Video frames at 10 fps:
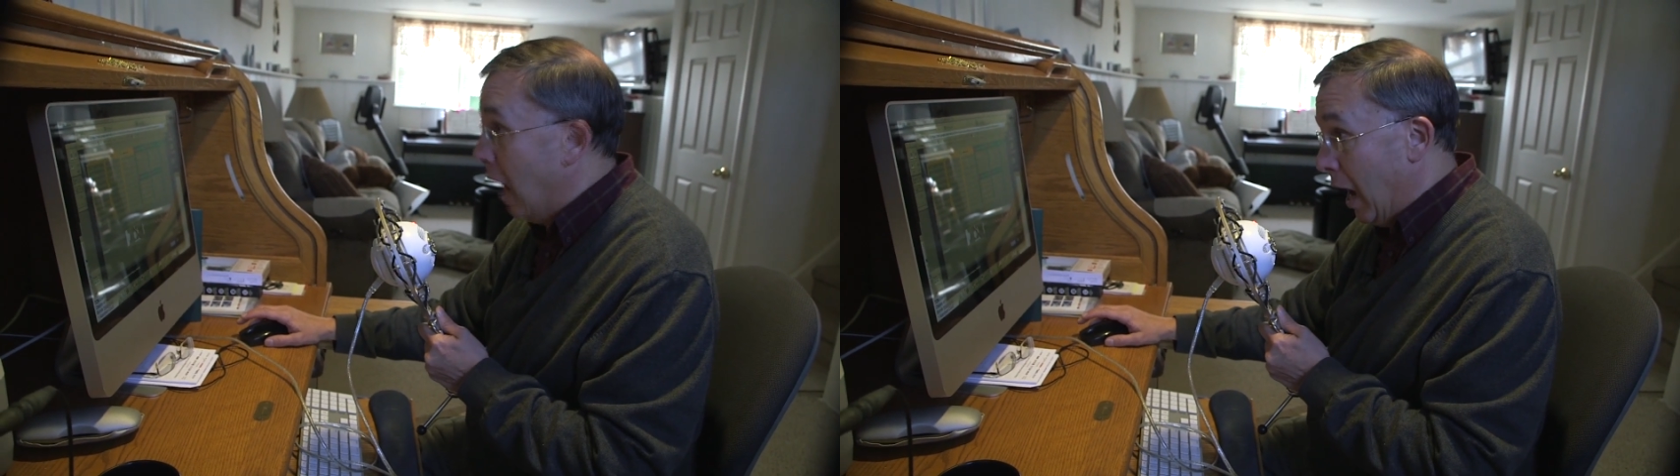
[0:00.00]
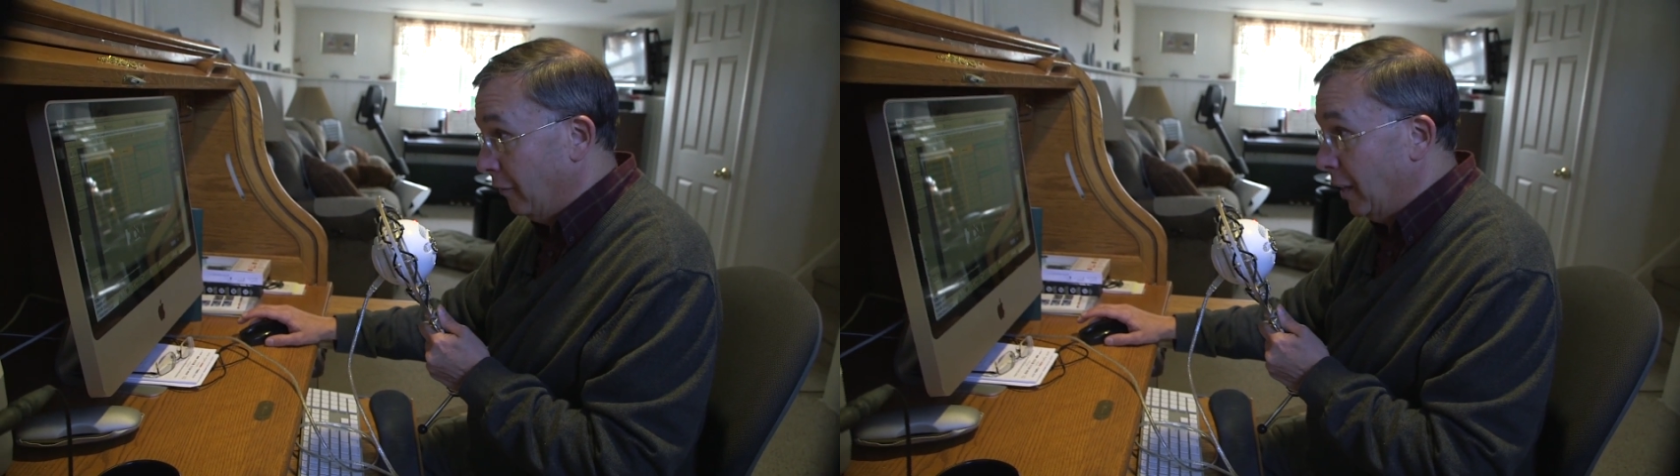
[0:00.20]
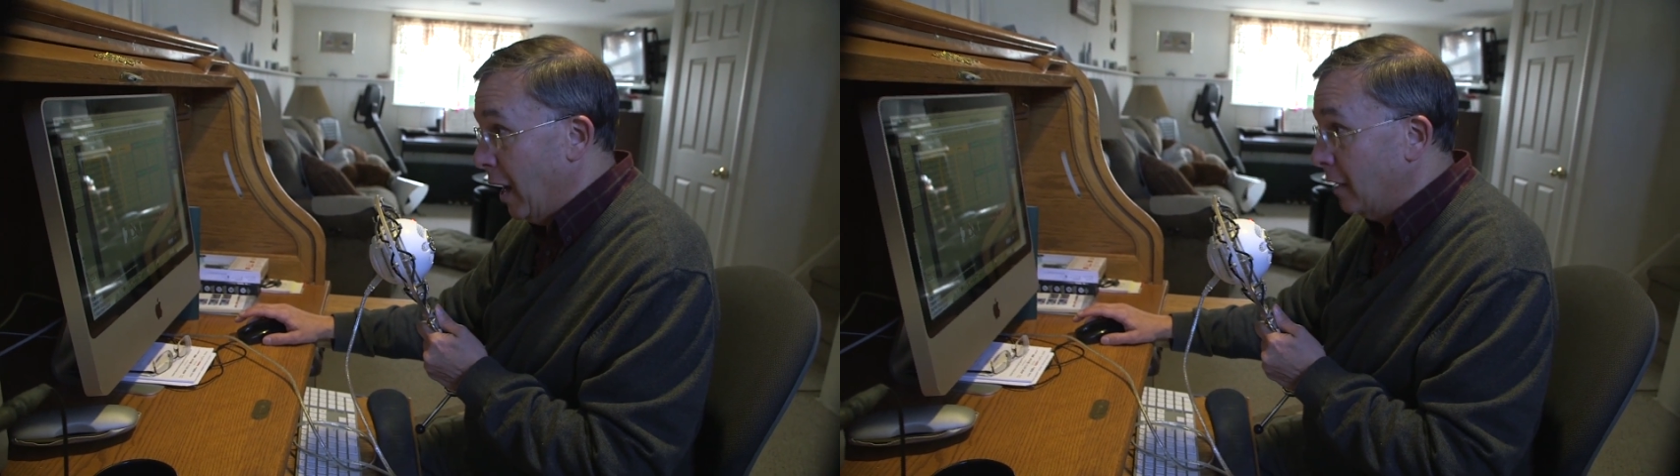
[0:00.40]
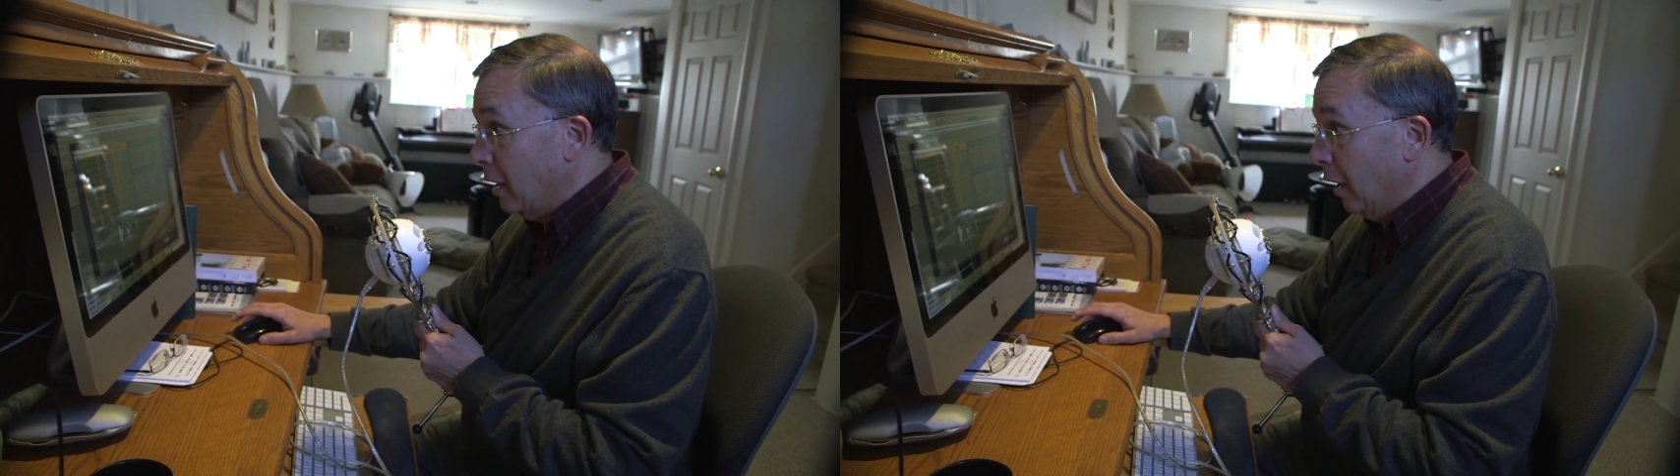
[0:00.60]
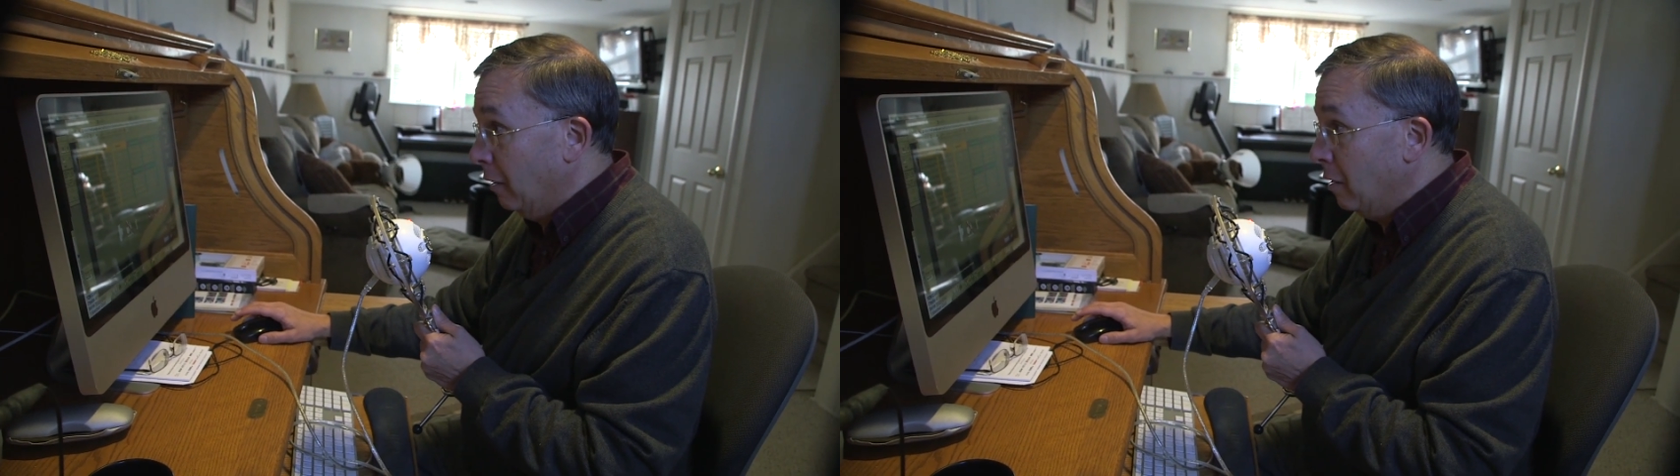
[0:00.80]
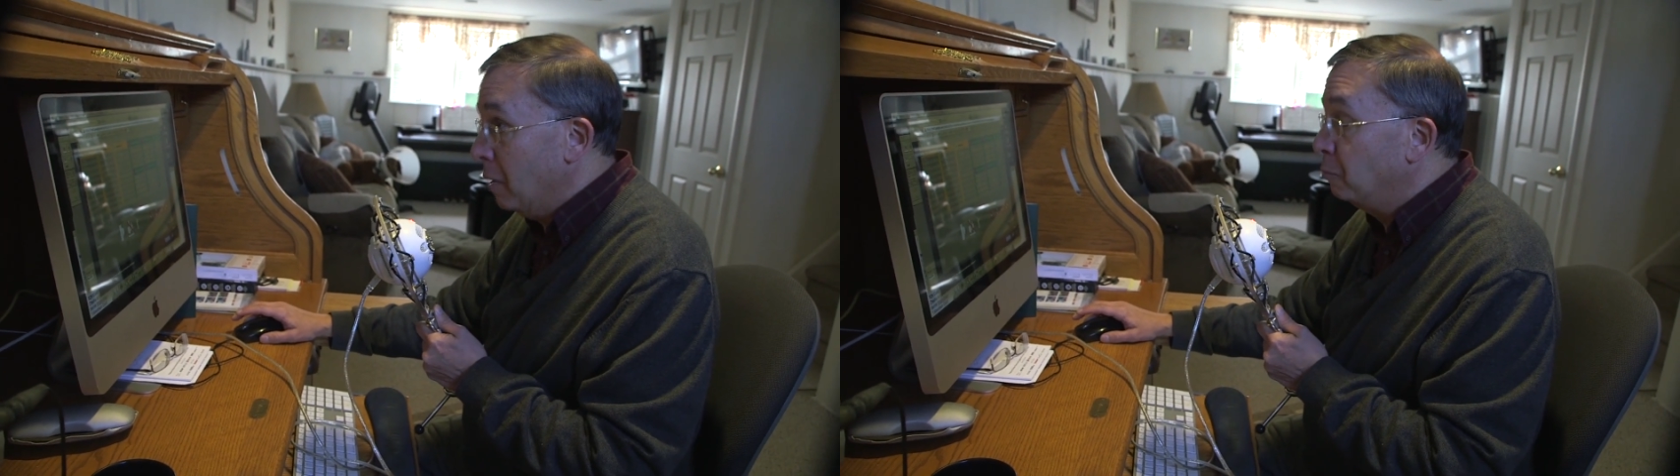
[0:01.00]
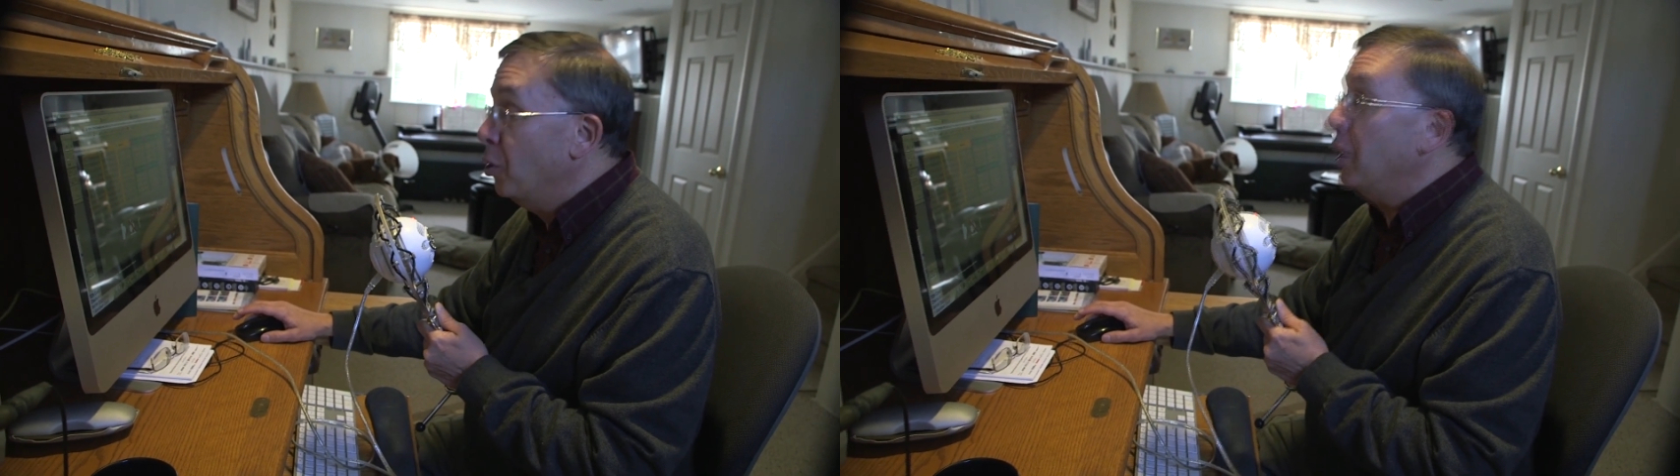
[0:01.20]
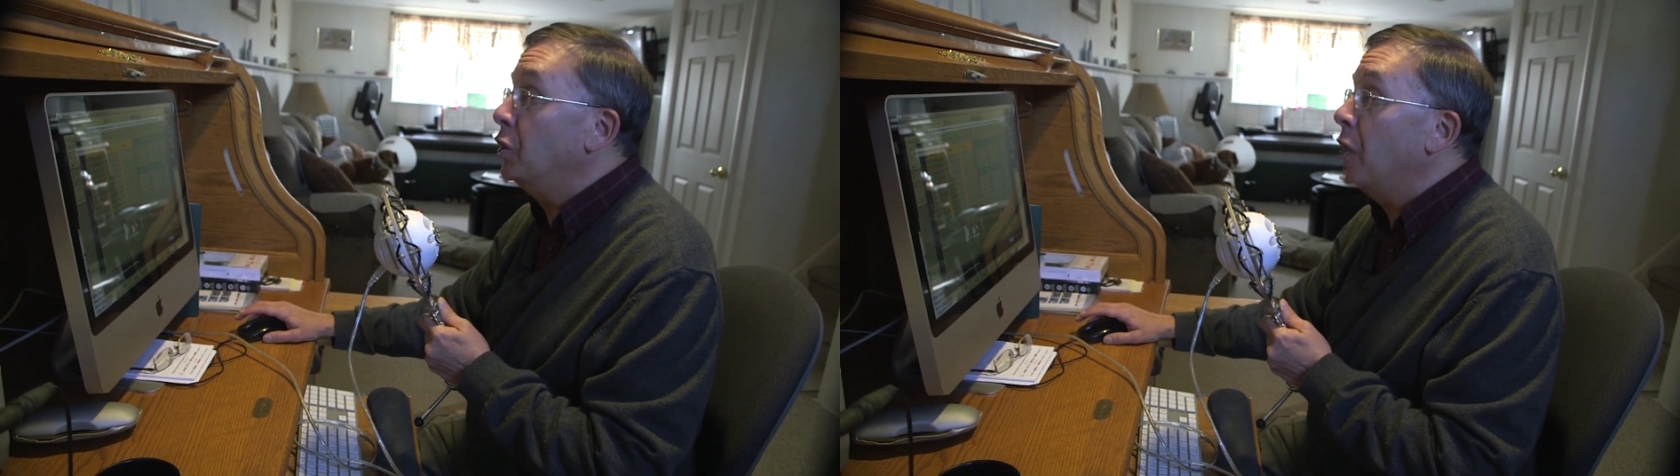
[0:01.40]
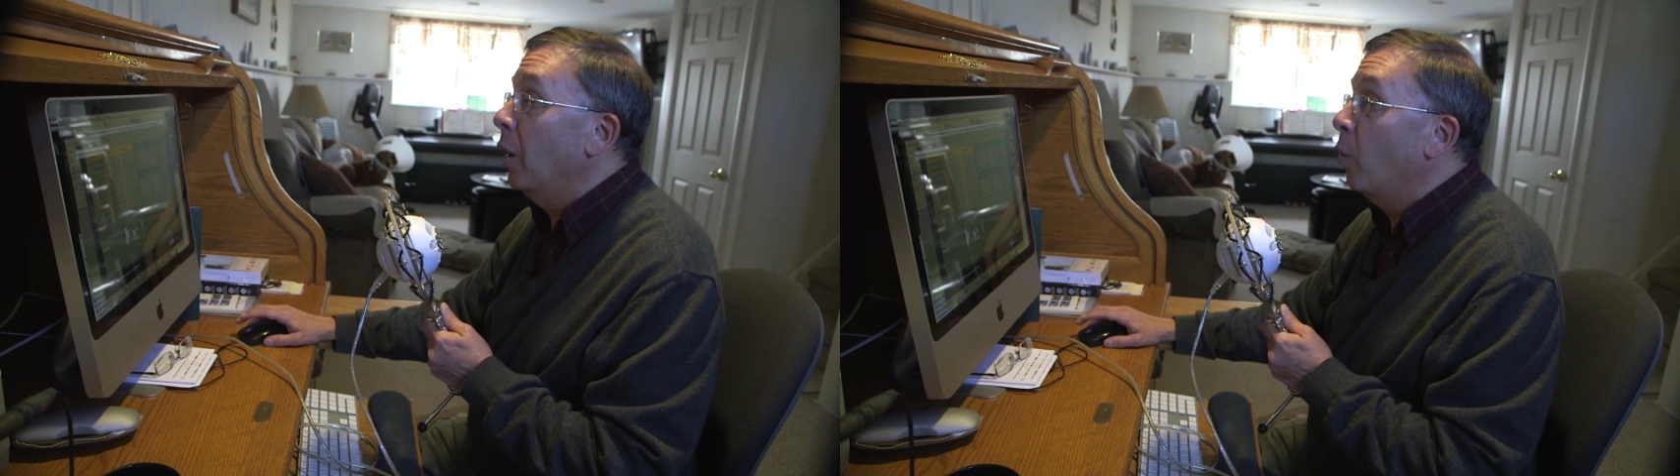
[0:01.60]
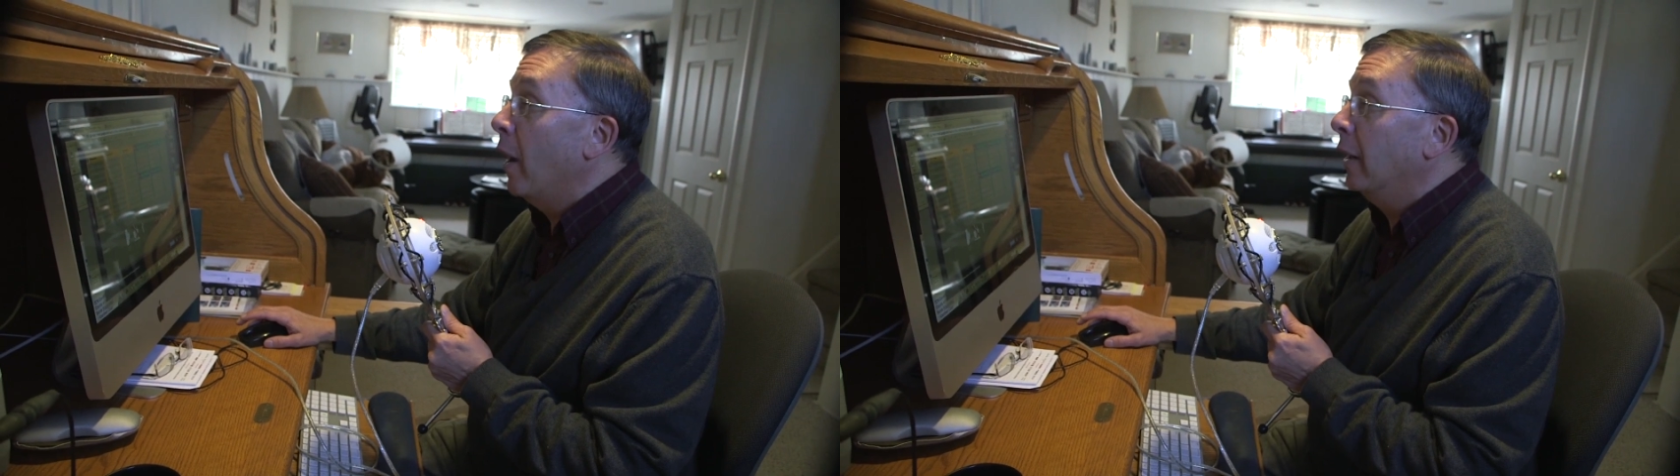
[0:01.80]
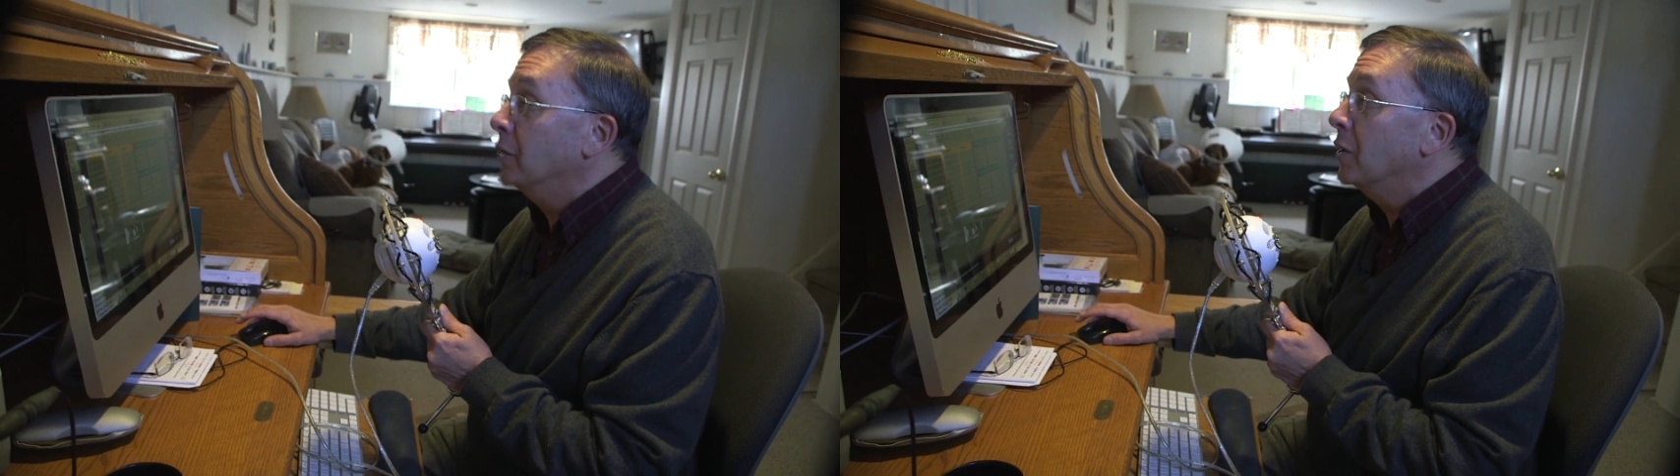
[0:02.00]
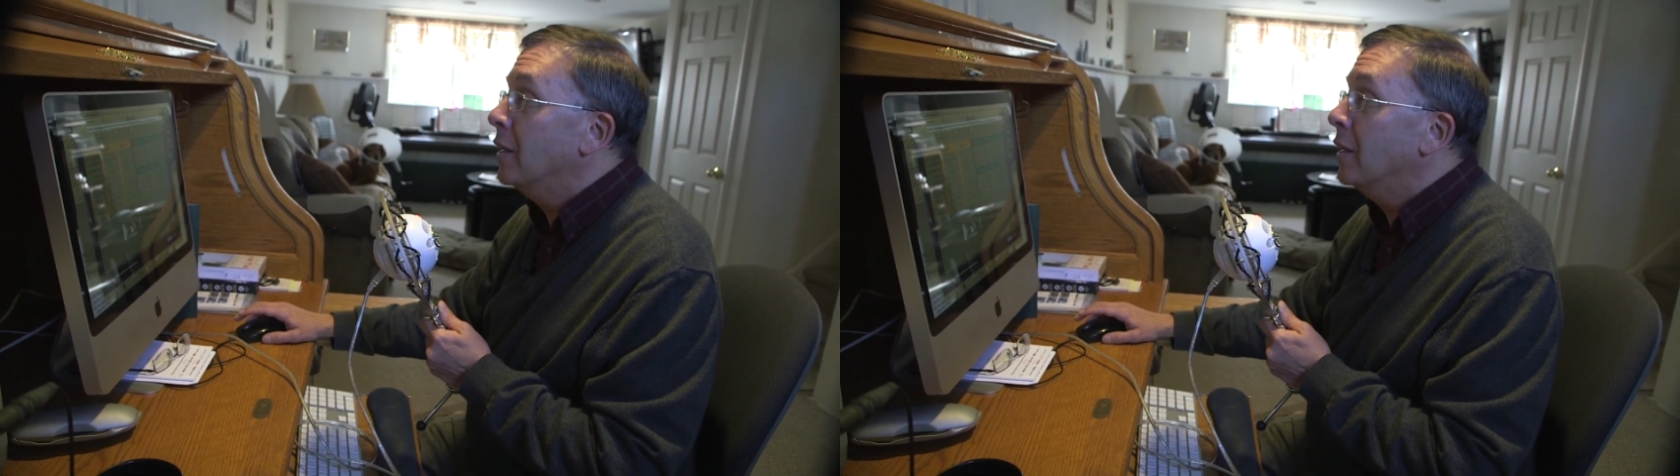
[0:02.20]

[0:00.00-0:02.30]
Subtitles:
Avianca, British Airways,